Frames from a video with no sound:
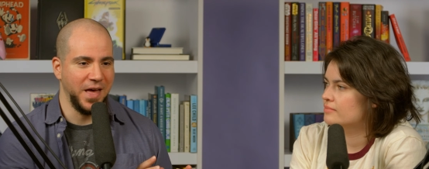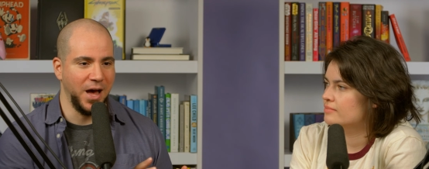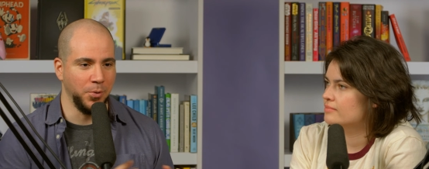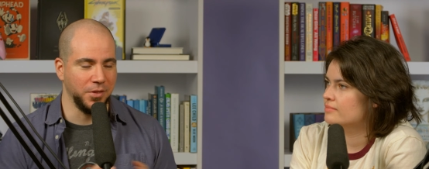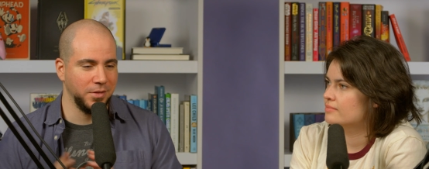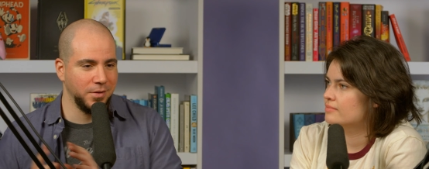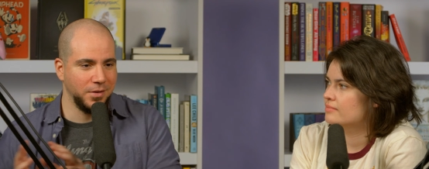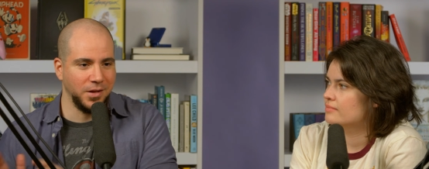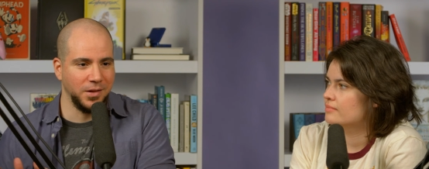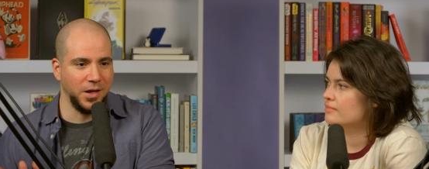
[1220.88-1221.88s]
Speaker 1: that with
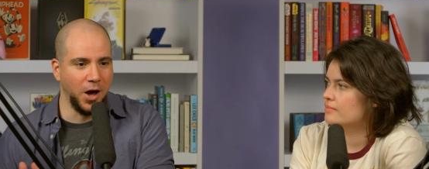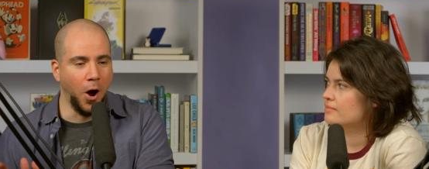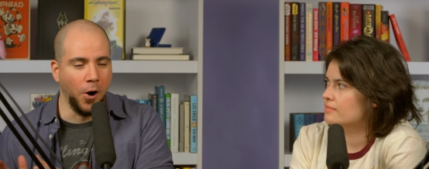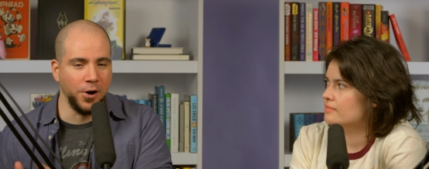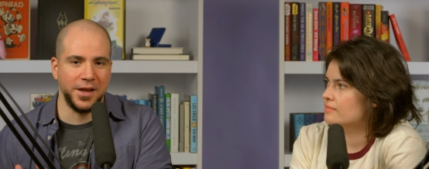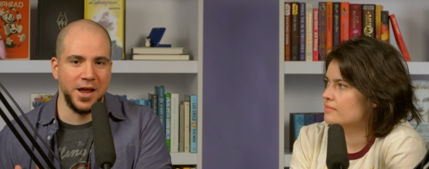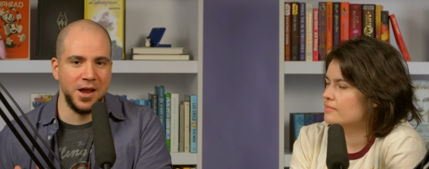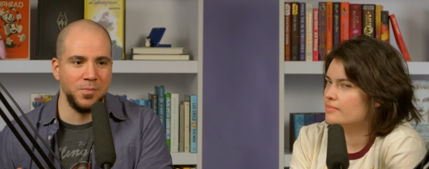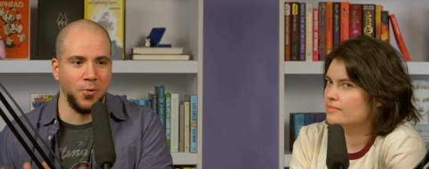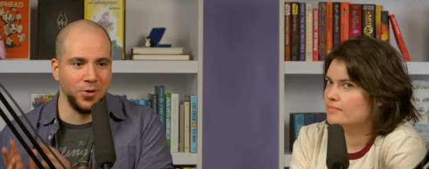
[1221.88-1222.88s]
a horror
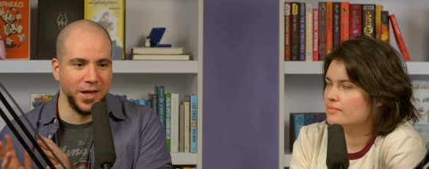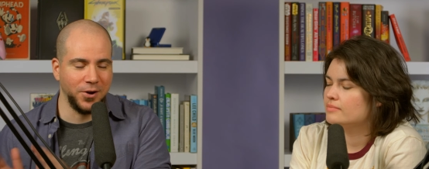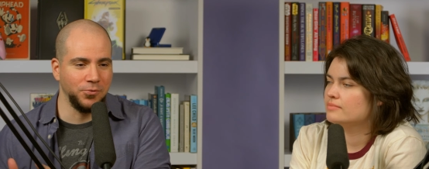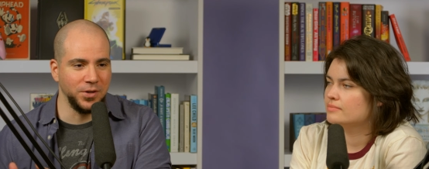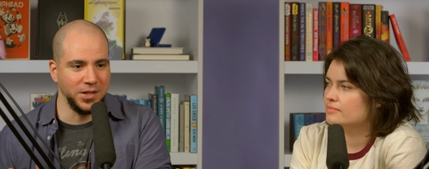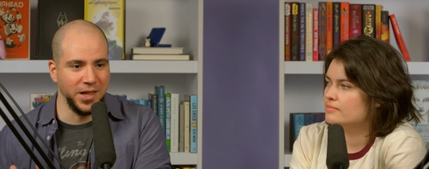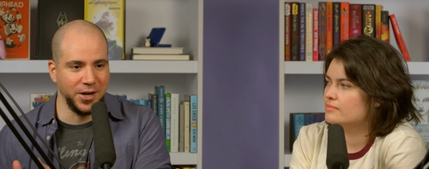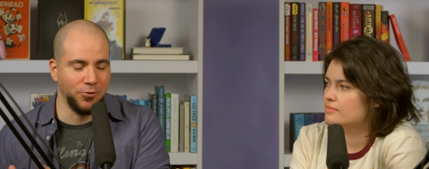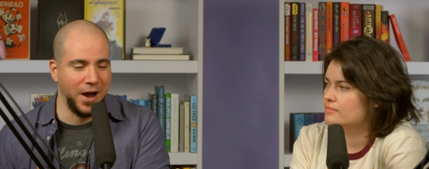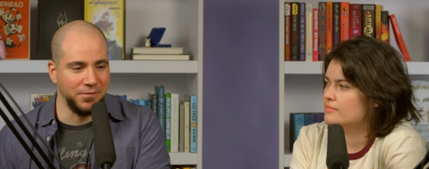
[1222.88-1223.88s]
game or like a really
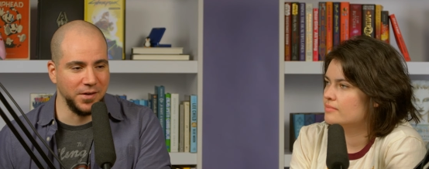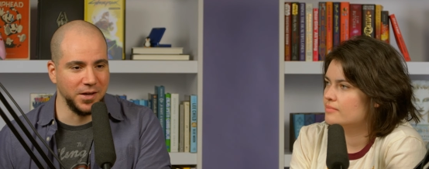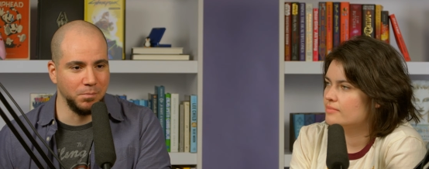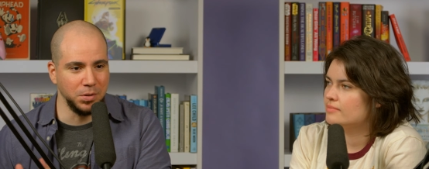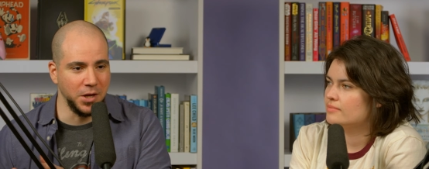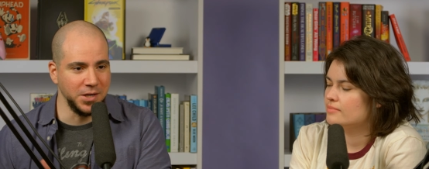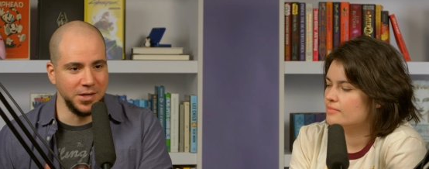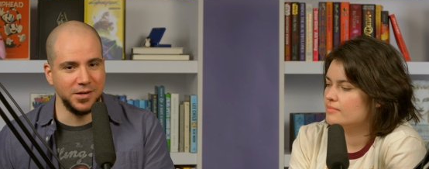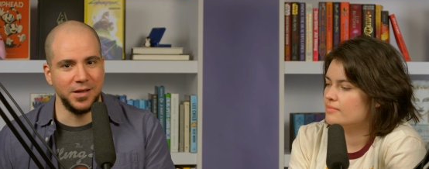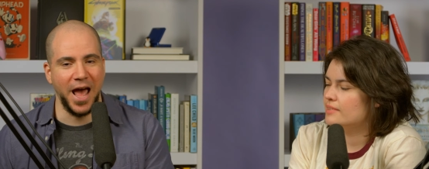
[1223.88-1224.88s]
like graphic,
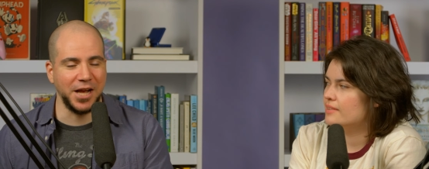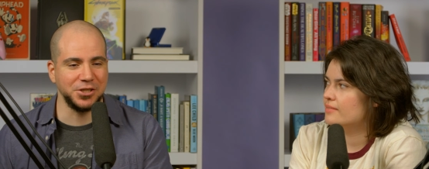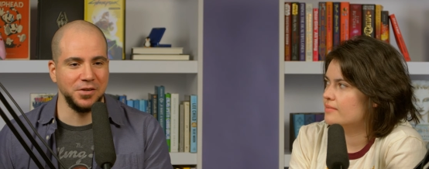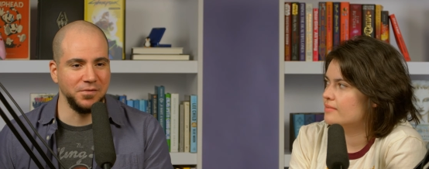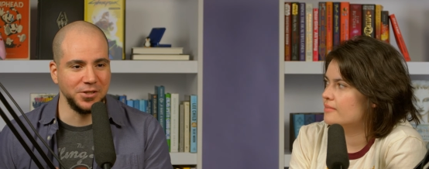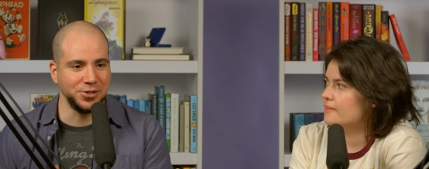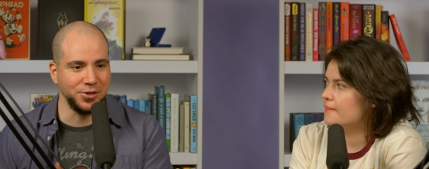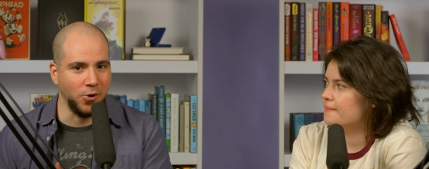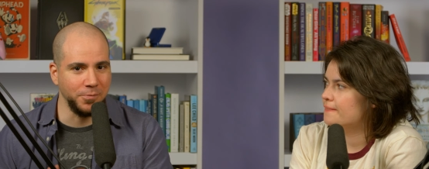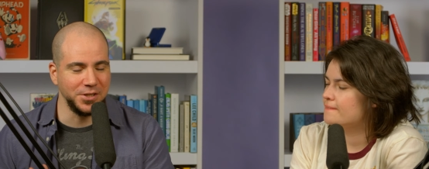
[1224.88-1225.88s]
bloody action
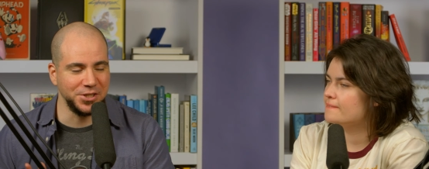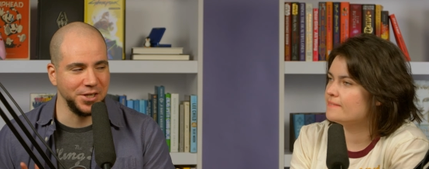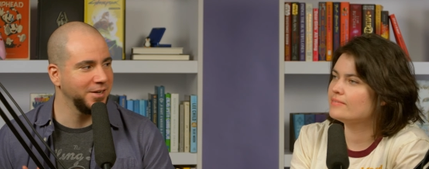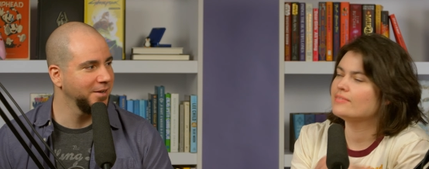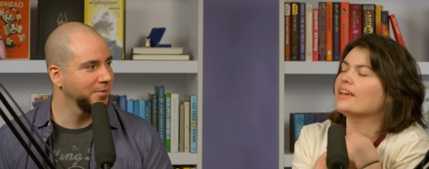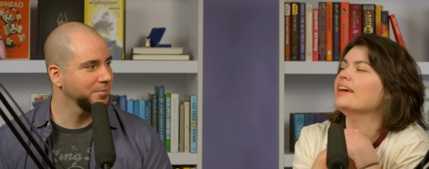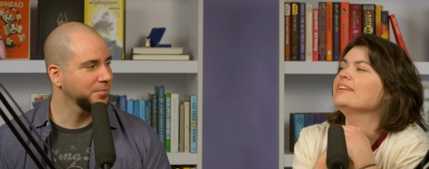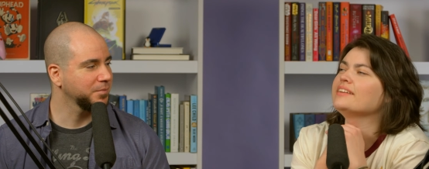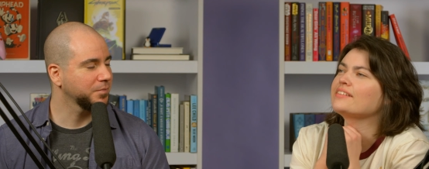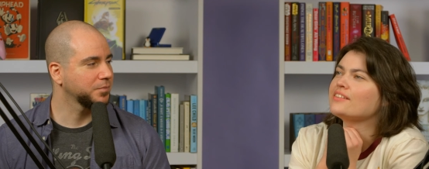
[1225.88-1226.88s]
adventure RPG.
Speaker 2: And
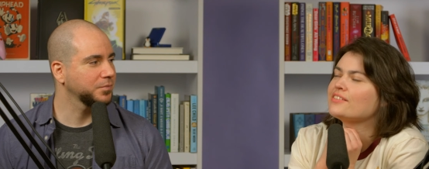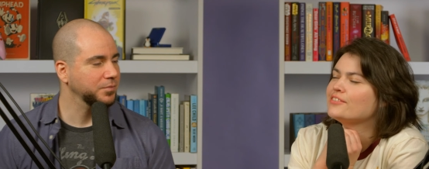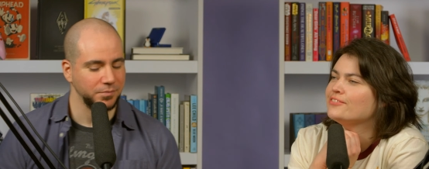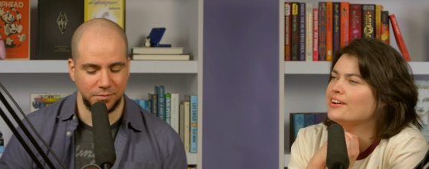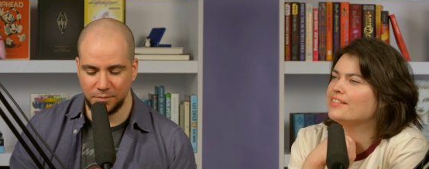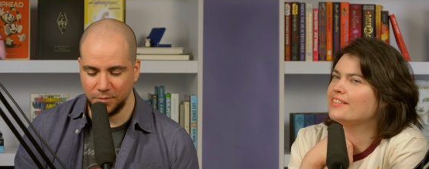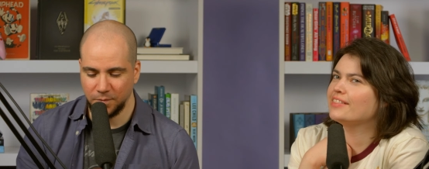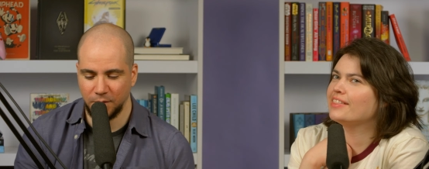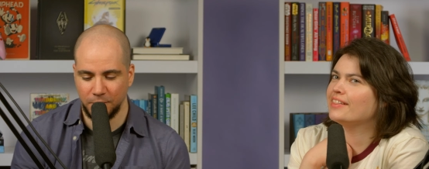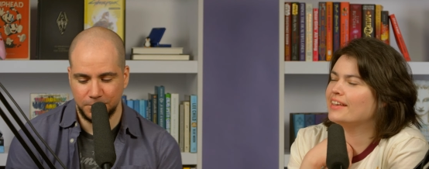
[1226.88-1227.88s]
it is also
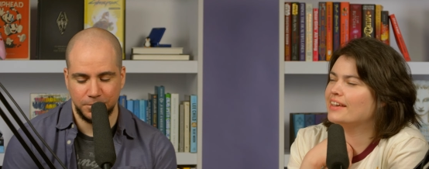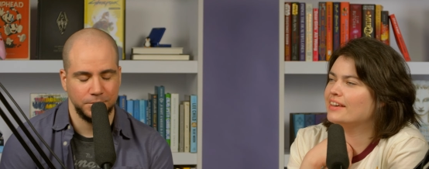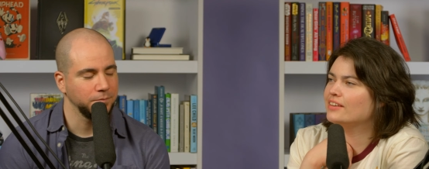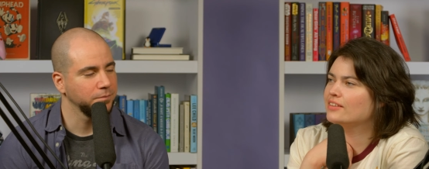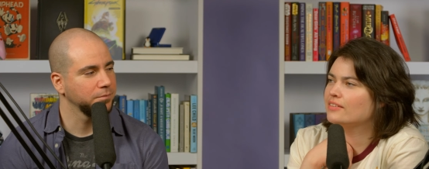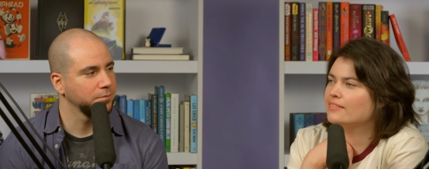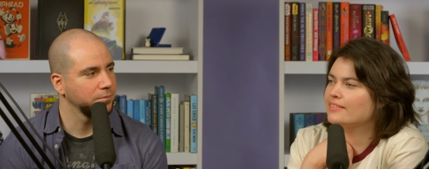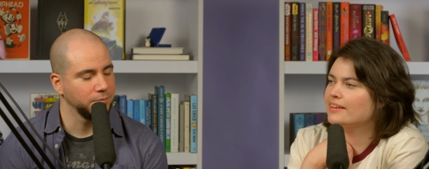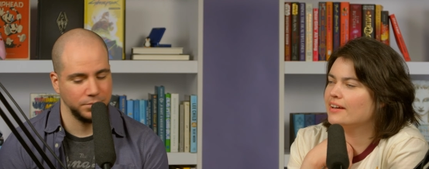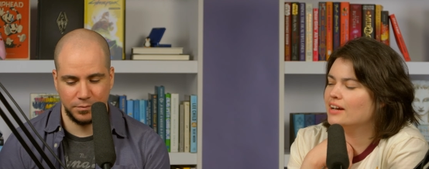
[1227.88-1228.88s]
fun seeing
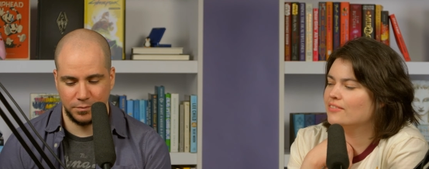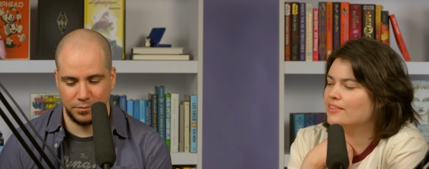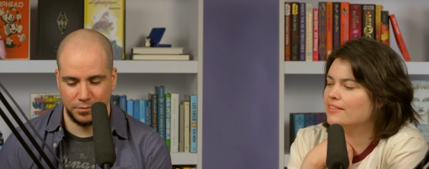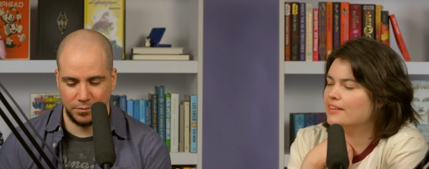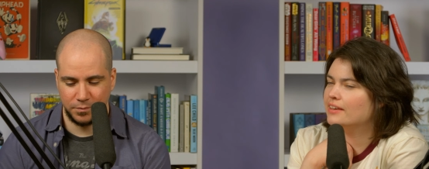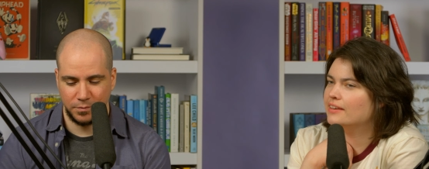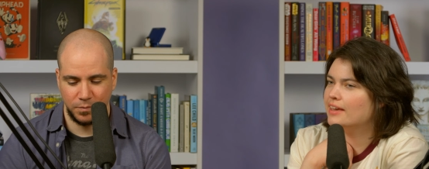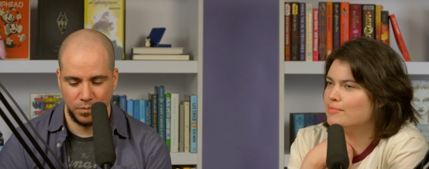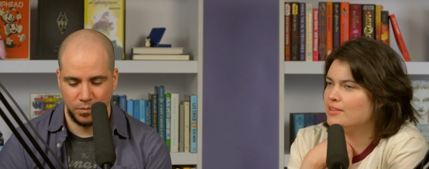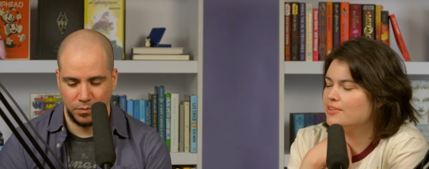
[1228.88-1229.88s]
like obviously
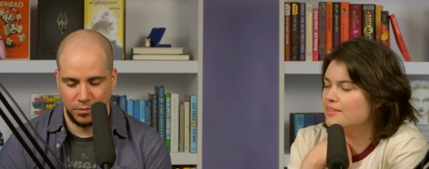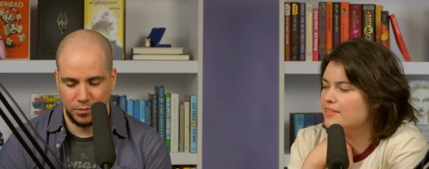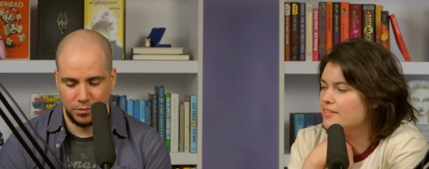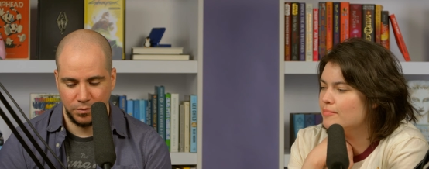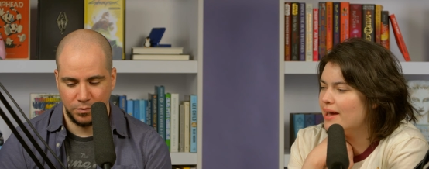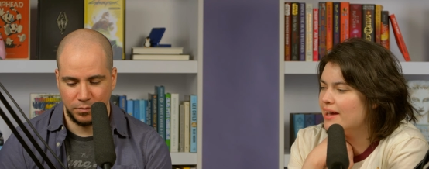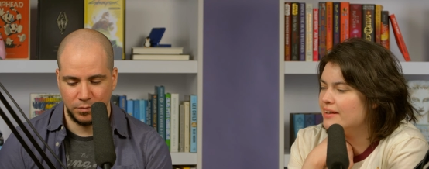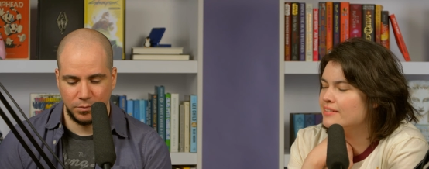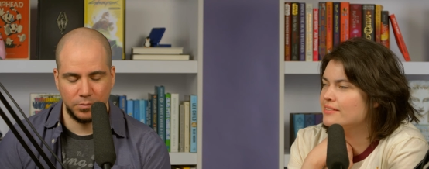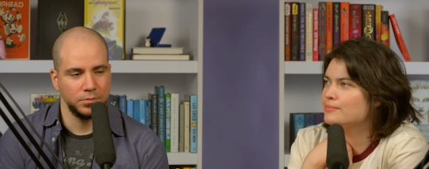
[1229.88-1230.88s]
games have done this in the
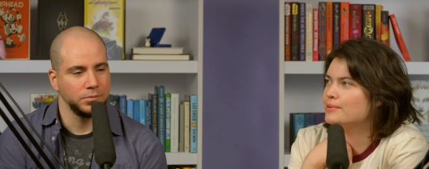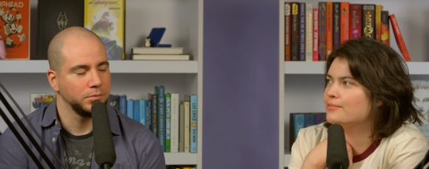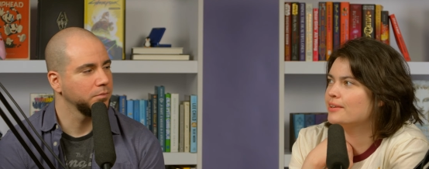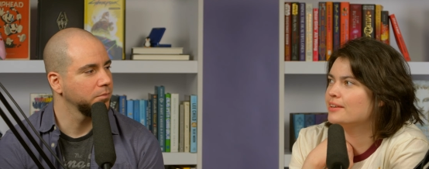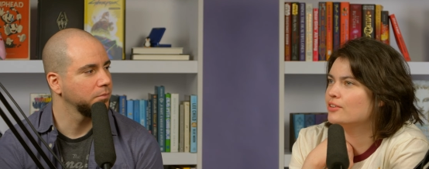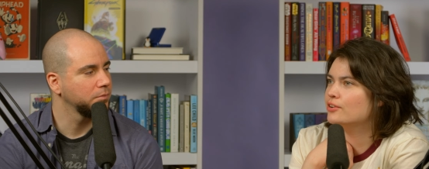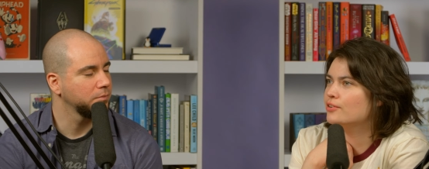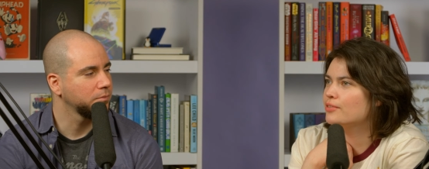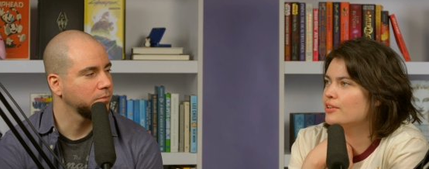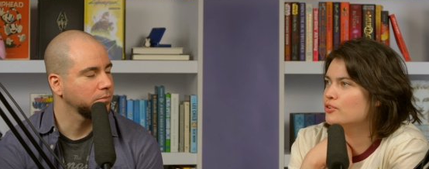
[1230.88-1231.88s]
past with like you know the